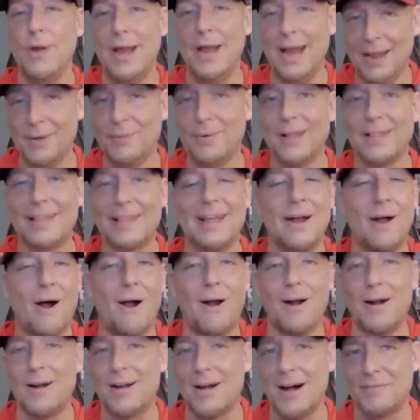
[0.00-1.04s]
really, really
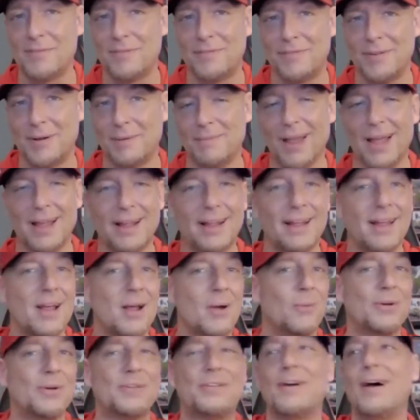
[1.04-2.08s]
hard off of him. Like
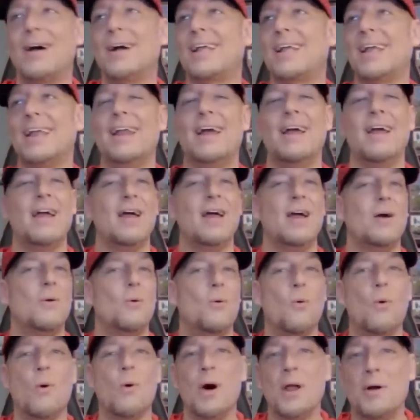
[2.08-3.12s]
we're talking
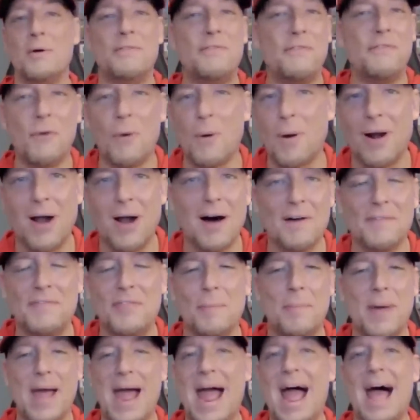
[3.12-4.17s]
104 off
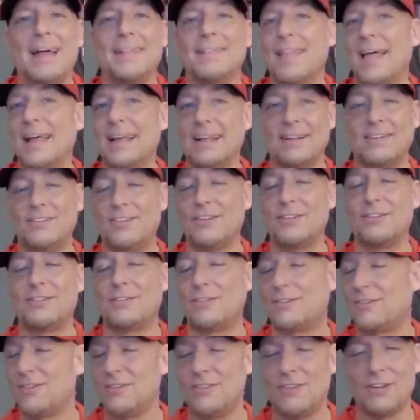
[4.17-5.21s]
the bat, like
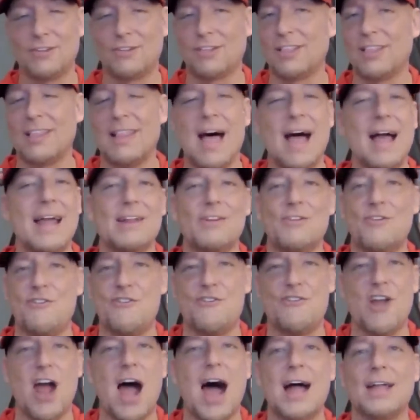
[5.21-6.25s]
just just line
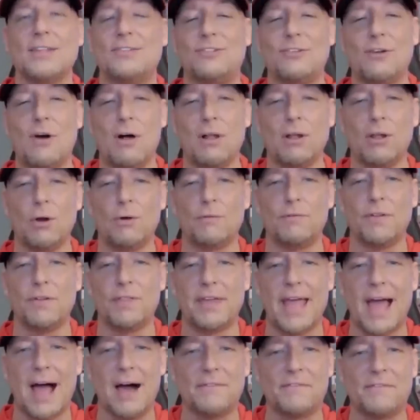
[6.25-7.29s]
shots all over
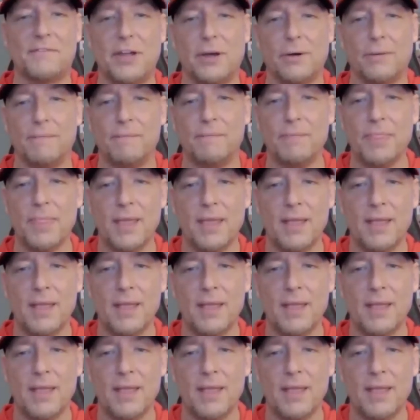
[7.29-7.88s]
the outfield.